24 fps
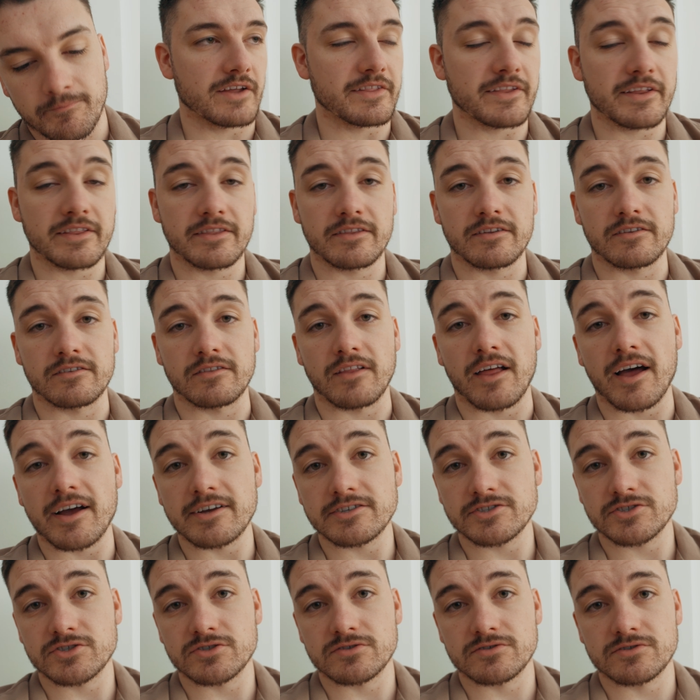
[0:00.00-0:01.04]
And then the
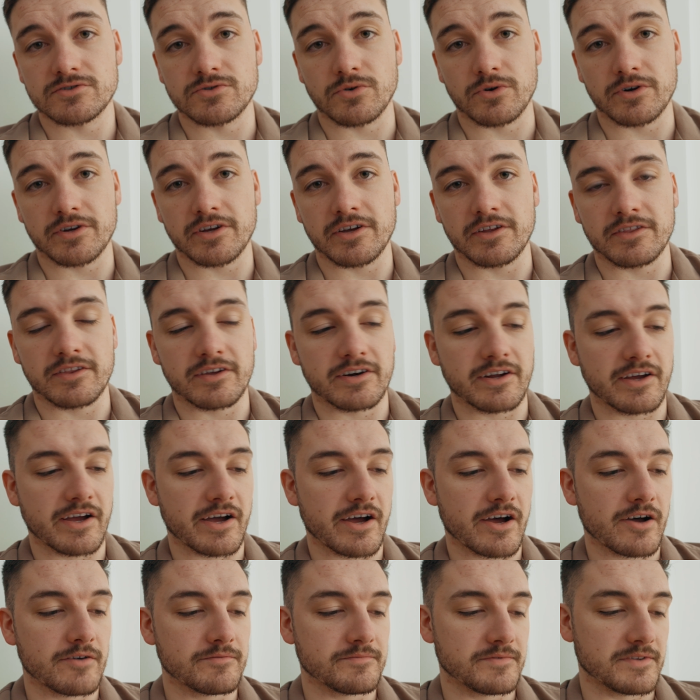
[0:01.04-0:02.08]
last shortcut that I
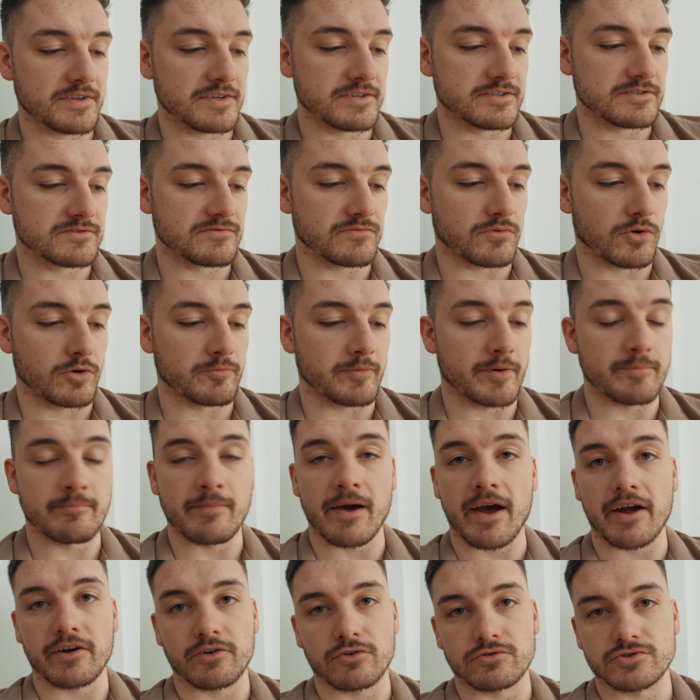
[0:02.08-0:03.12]
have is for my
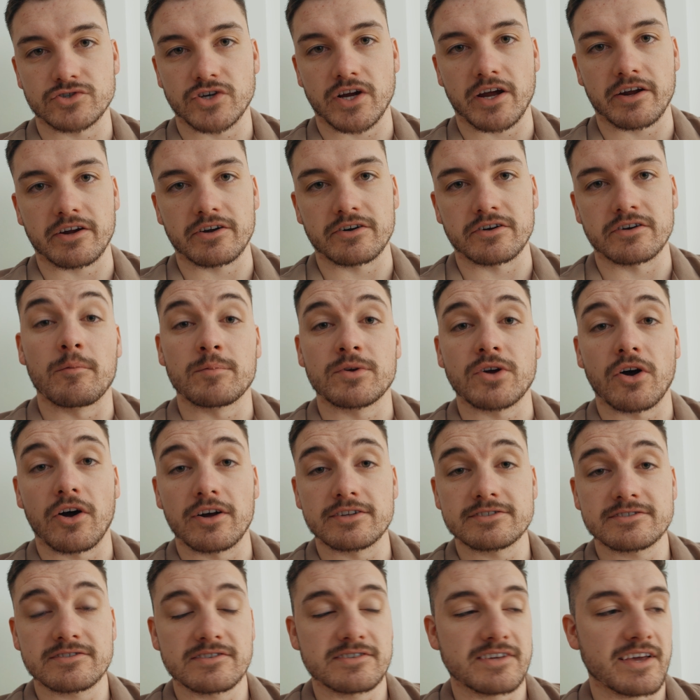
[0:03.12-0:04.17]
macro tracker. I'm
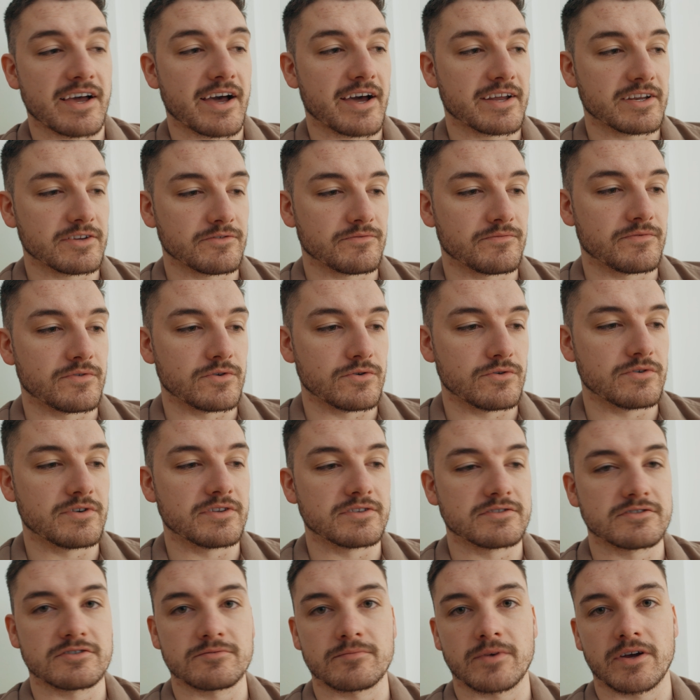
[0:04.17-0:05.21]
constantly adding food
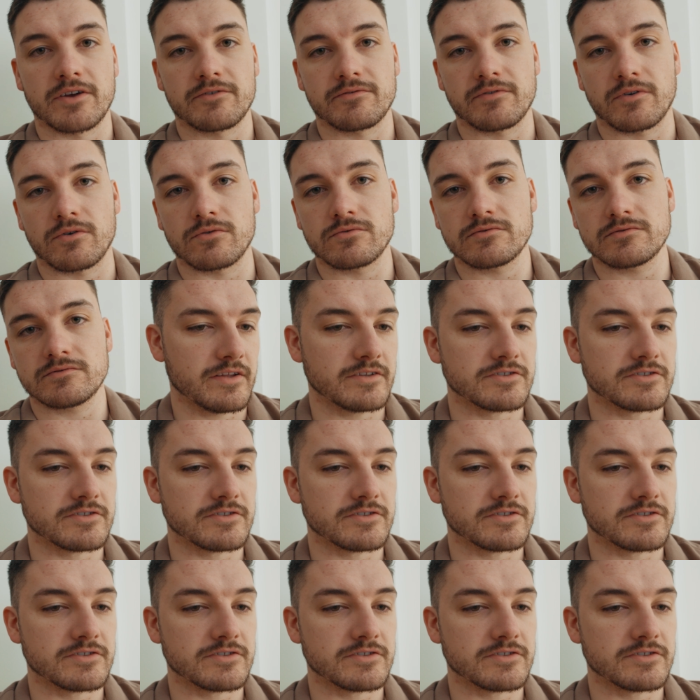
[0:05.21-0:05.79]
into my phone.